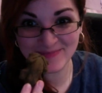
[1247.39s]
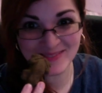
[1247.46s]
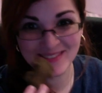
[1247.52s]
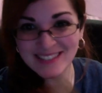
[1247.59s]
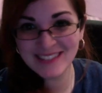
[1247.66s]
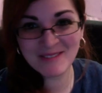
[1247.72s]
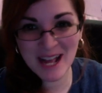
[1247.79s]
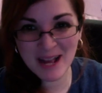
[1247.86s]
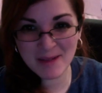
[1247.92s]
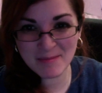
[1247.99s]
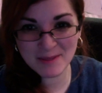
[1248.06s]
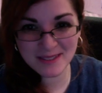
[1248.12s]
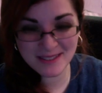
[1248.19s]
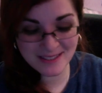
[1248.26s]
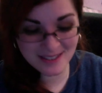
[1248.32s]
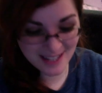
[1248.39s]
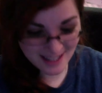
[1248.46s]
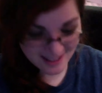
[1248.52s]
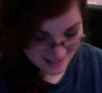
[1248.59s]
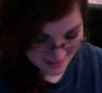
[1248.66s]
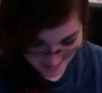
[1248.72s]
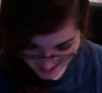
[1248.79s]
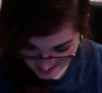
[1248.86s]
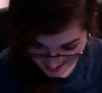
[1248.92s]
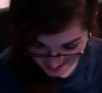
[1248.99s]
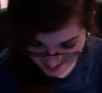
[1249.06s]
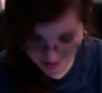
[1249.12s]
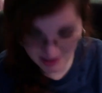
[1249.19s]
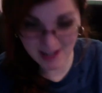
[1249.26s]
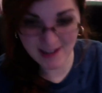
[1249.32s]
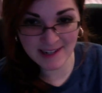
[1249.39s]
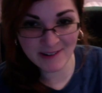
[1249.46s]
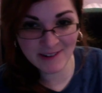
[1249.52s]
See what happens? You can't leave these things flying